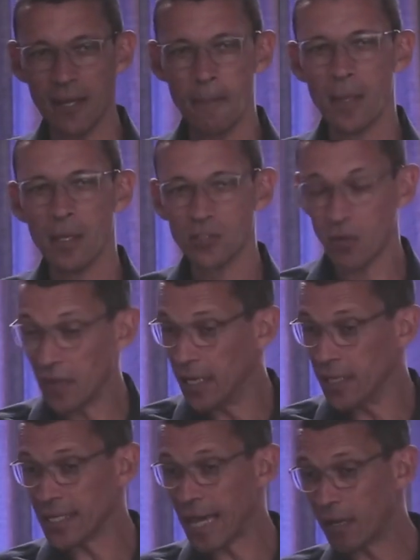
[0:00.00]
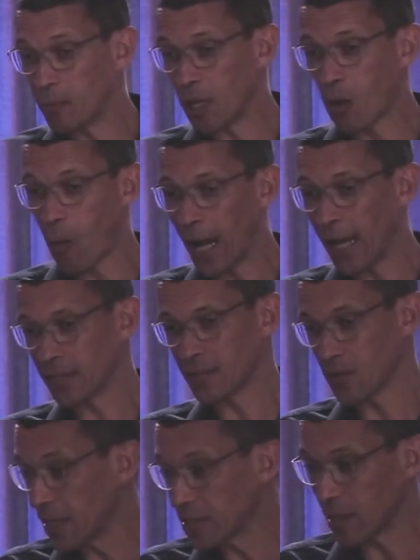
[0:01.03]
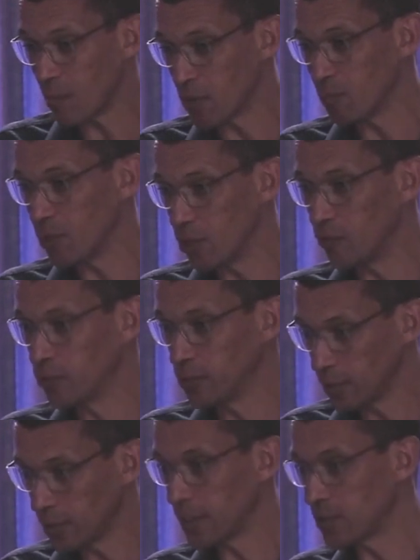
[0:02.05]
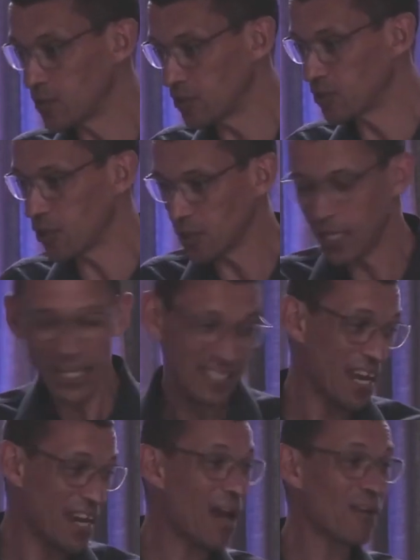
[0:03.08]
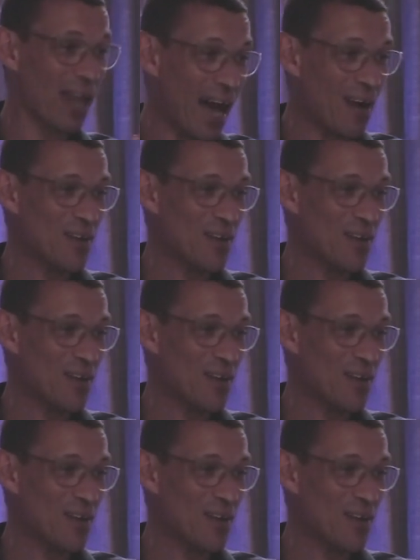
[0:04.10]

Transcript: sort of he learned how to be quiet, so that's something beautiful. It's, good. He said it out loud.